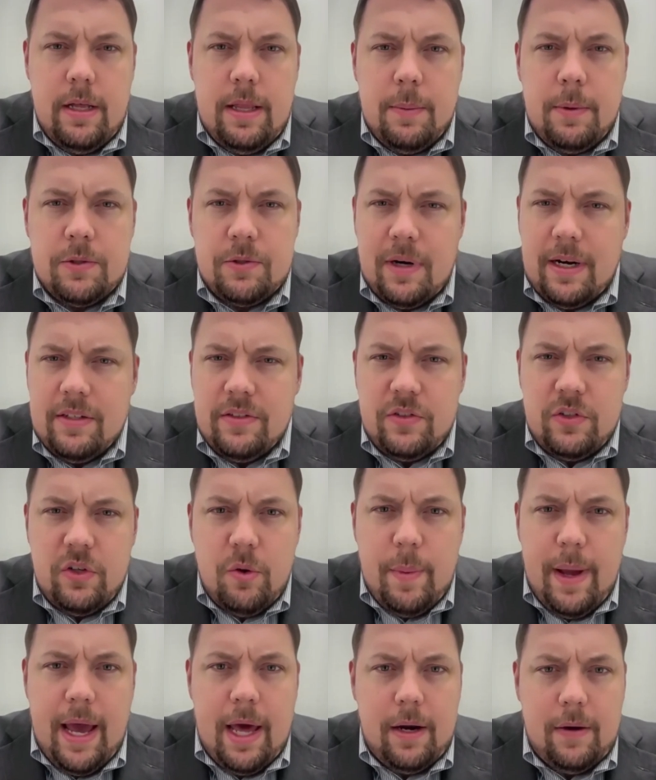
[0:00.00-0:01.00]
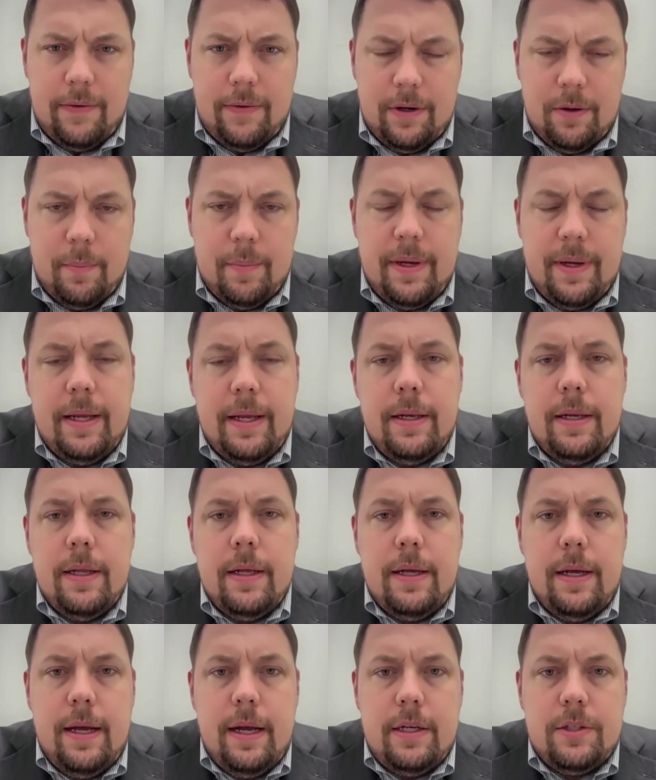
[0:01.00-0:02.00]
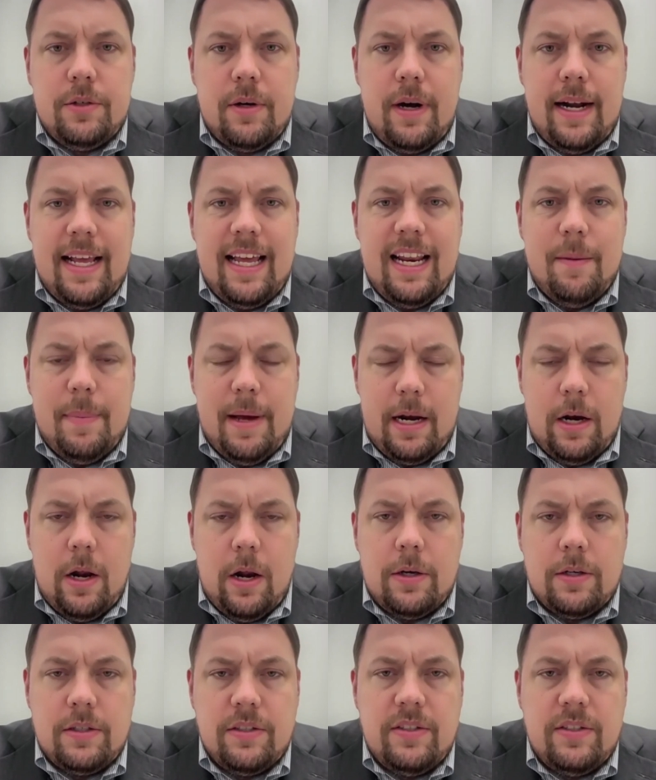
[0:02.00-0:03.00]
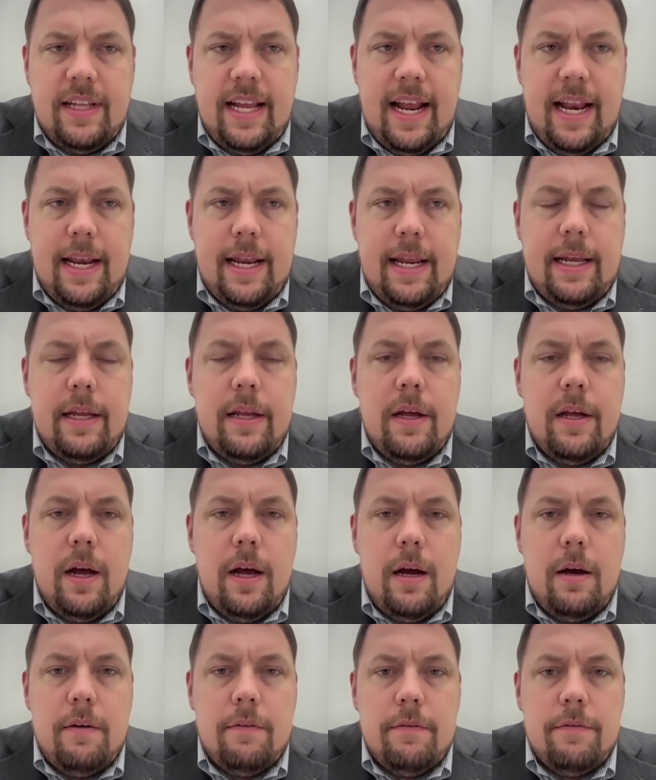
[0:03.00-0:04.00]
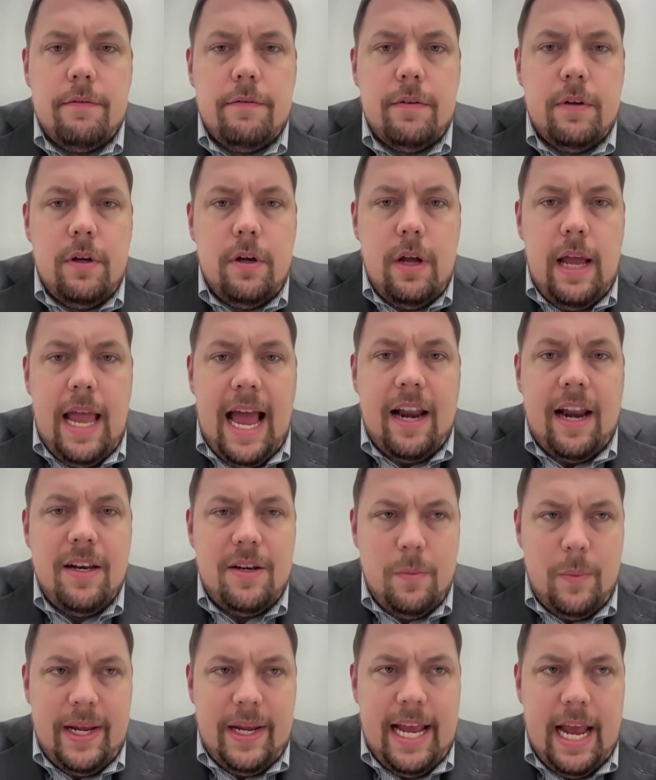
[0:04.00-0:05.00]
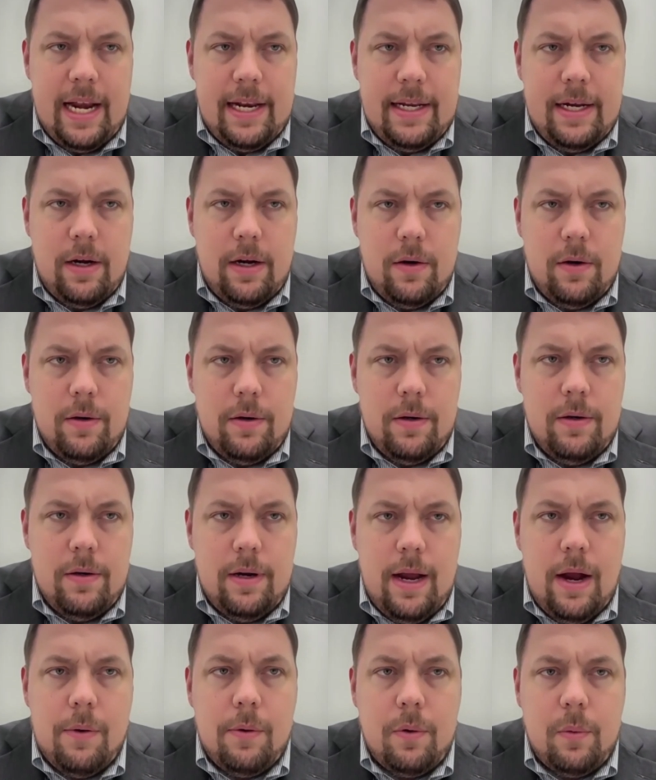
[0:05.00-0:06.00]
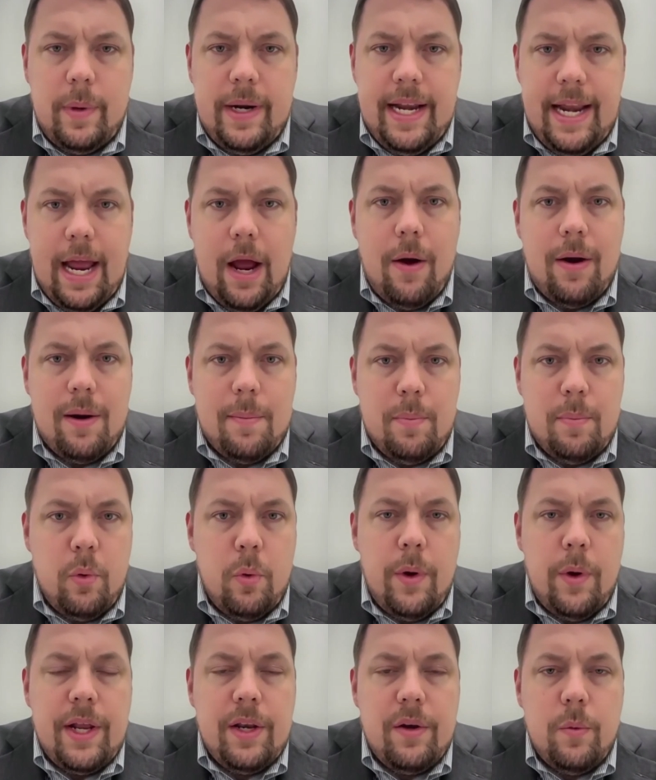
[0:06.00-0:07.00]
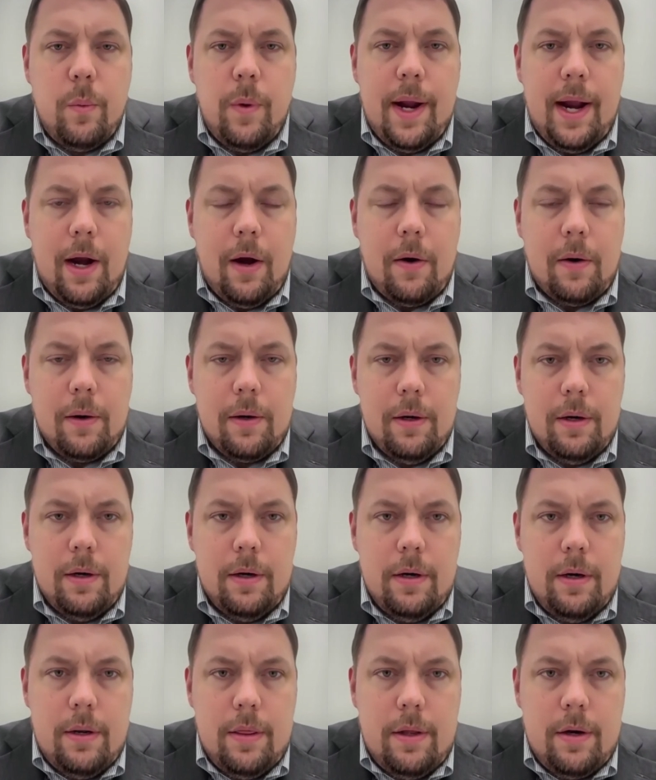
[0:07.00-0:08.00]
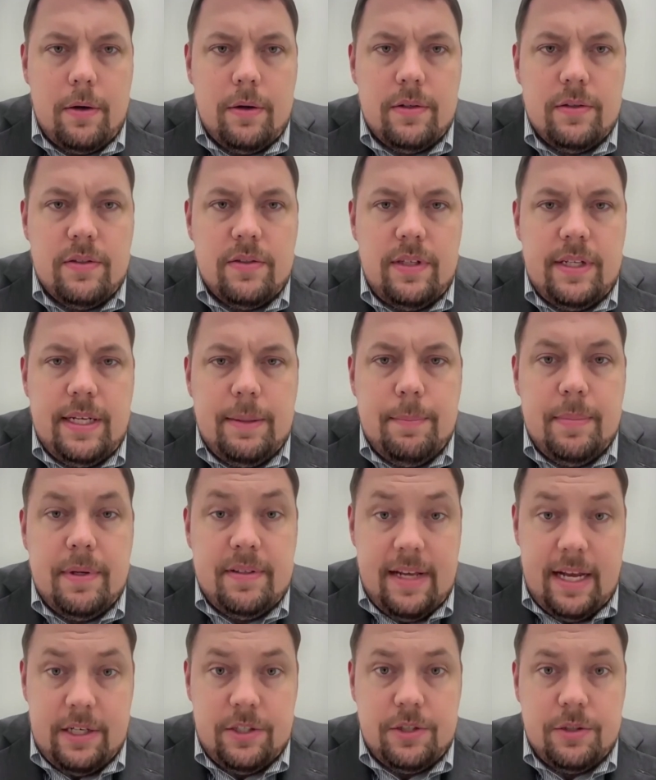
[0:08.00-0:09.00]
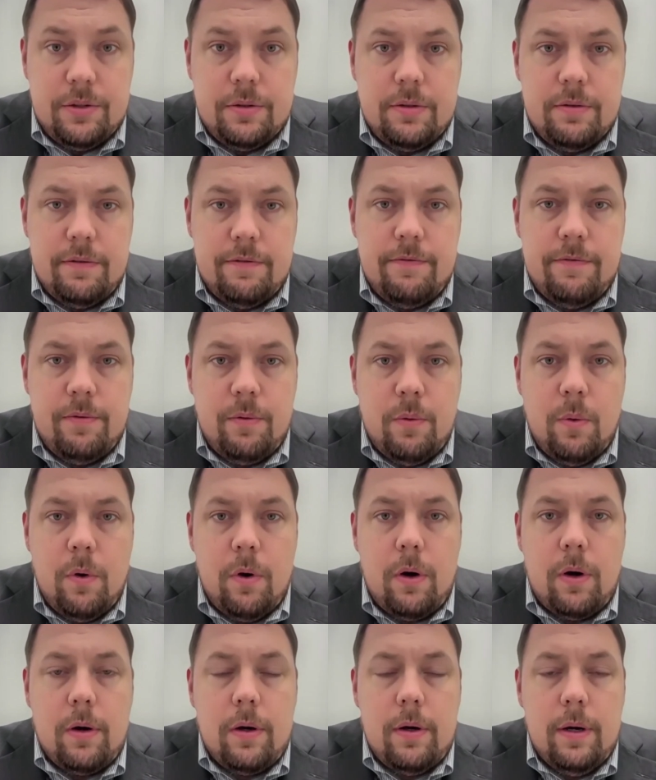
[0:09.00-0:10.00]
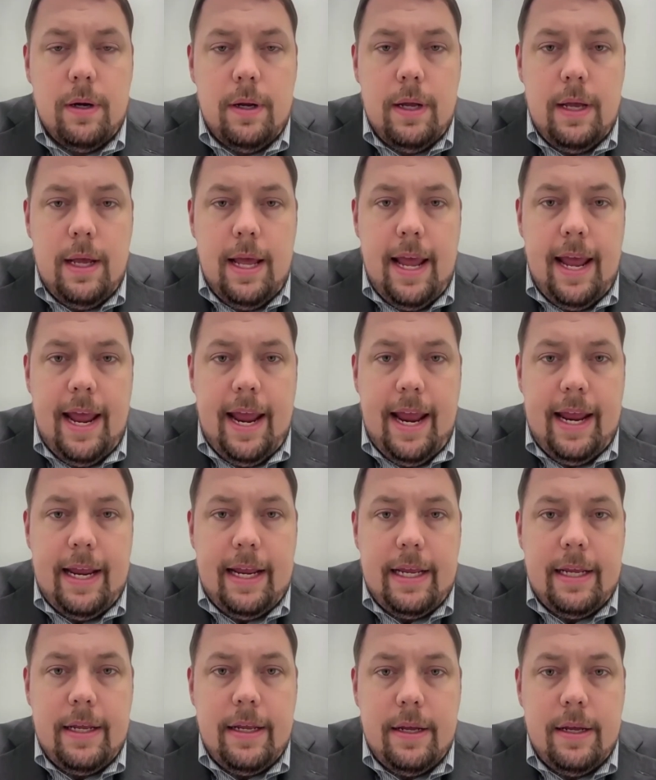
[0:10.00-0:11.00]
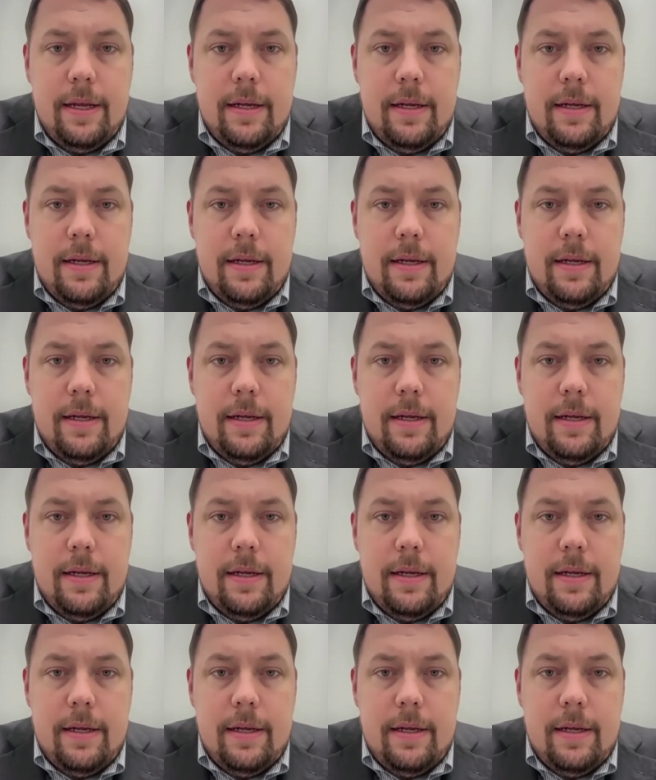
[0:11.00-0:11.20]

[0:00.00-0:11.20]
And we'll try to zoom out a little bit and try to get a better understanding of how did we get here? How are we now at a point where there's the potential for a